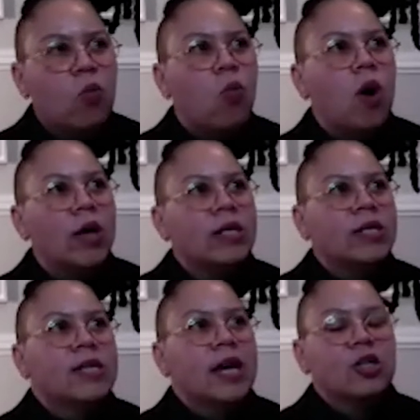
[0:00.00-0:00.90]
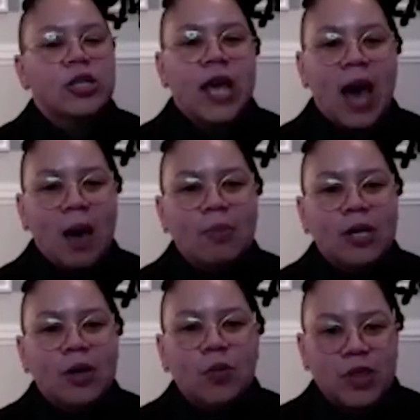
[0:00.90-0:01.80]
what is actually
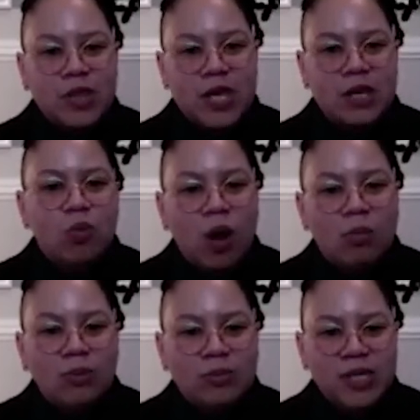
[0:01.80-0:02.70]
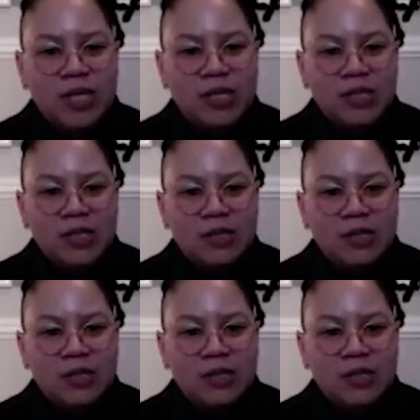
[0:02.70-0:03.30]
happening within problem sets?